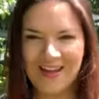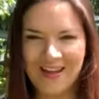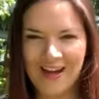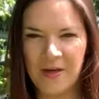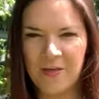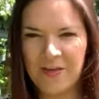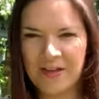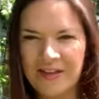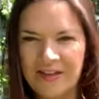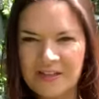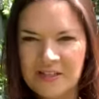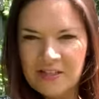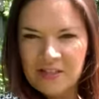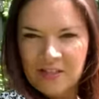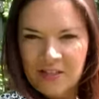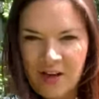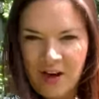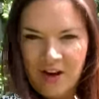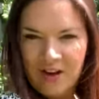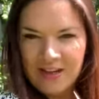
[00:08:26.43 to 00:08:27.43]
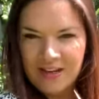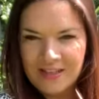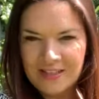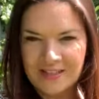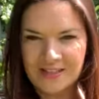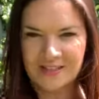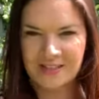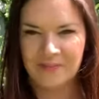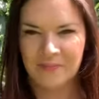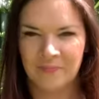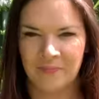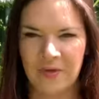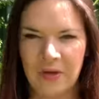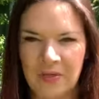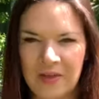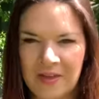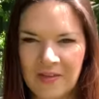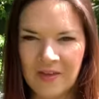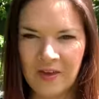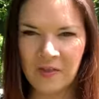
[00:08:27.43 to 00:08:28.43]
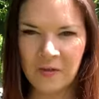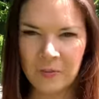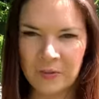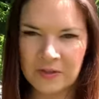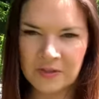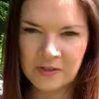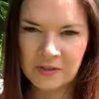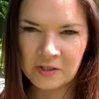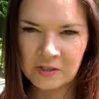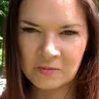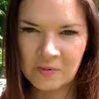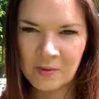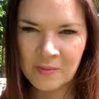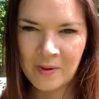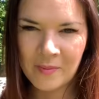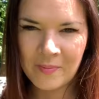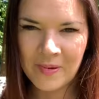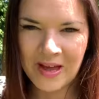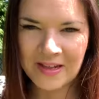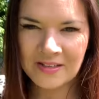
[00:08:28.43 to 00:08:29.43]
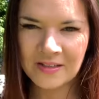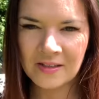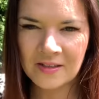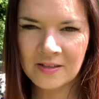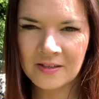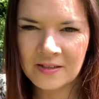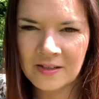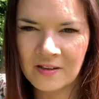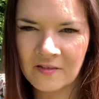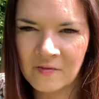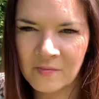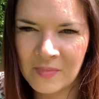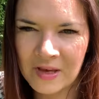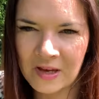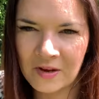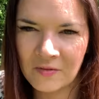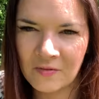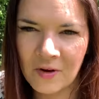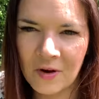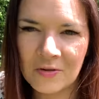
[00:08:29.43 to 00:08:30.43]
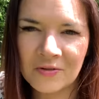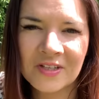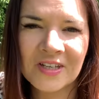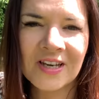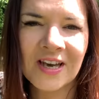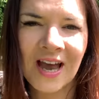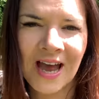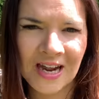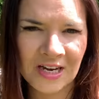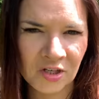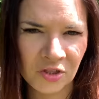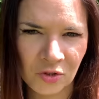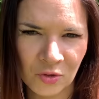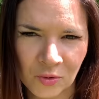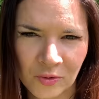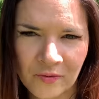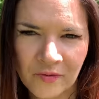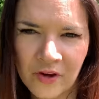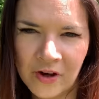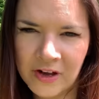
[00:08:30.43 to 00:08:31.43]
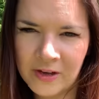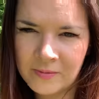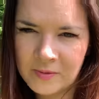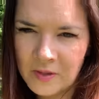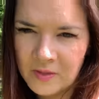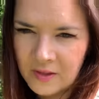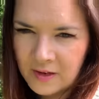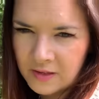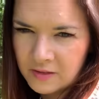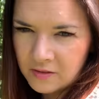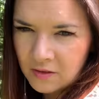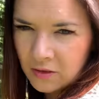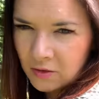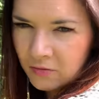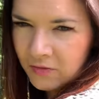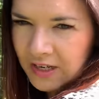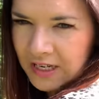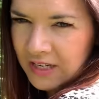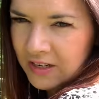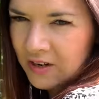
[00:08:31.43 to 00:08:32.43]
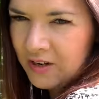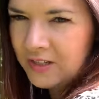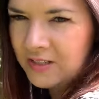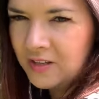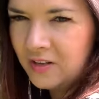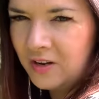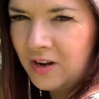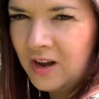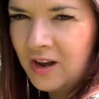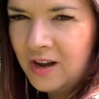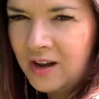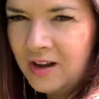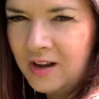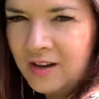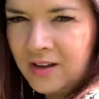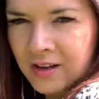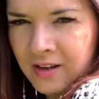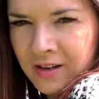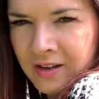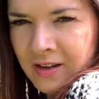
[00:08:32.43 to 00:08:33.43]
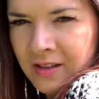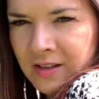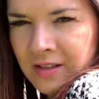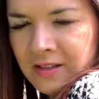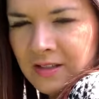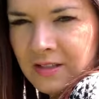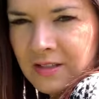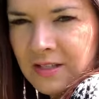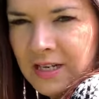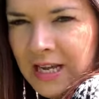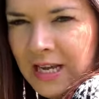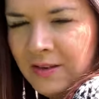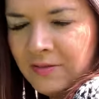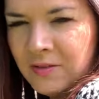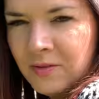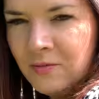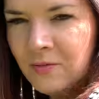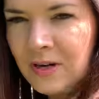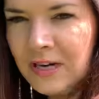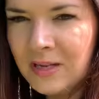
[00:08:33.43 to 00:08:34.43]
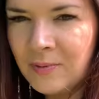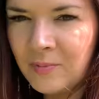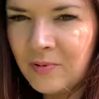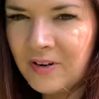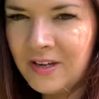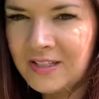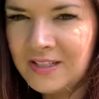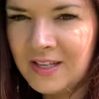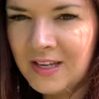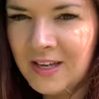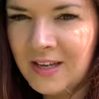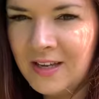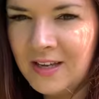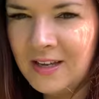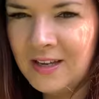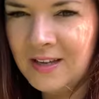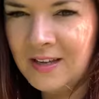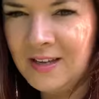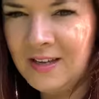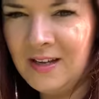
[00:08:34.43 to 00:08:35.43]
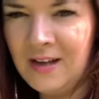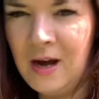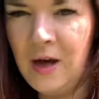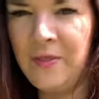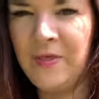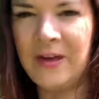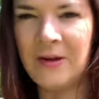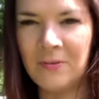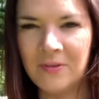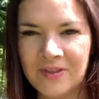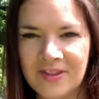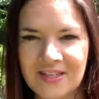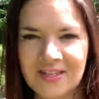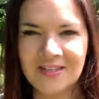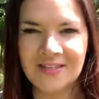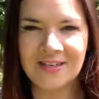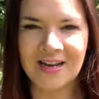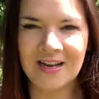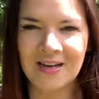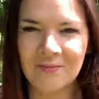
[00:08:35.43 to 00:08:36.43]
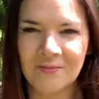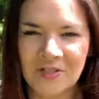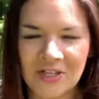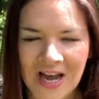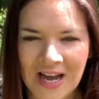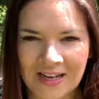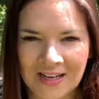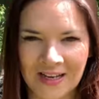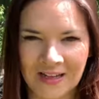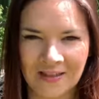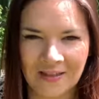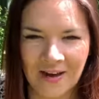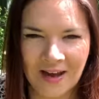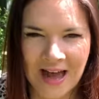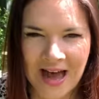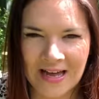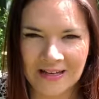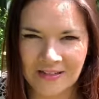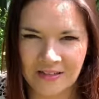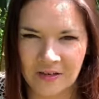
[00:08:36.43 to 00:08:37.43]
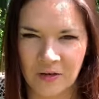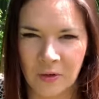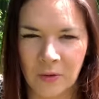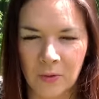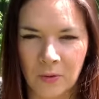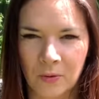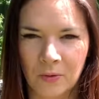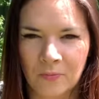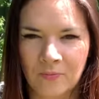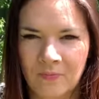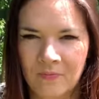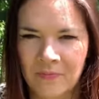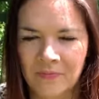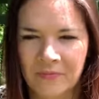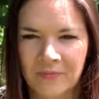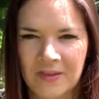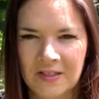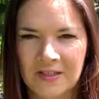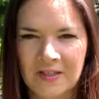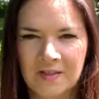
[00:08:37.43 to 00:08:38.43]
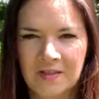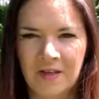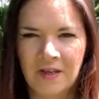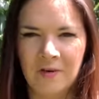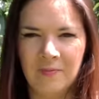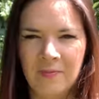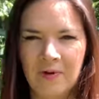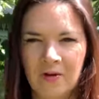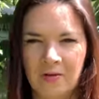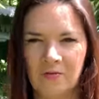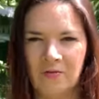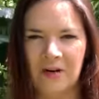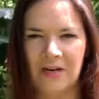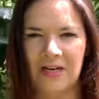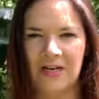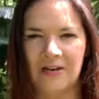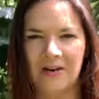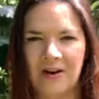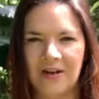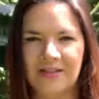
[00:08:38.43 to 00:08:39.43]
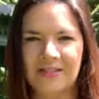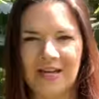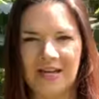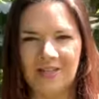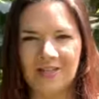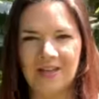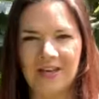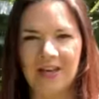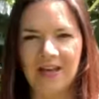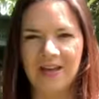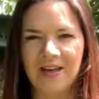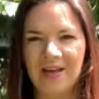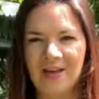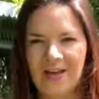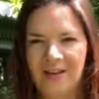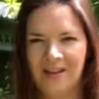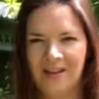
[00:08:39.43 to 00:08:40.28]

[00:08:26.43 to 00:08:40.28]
I think this is nice. I think the other one suits me a bit better. This has given me Rosie Henshaw vibes. I think this would look really nice on her. Sleeves are really pretty. I think with the denim jacket that I had in the hall, this is going to look really nice actually.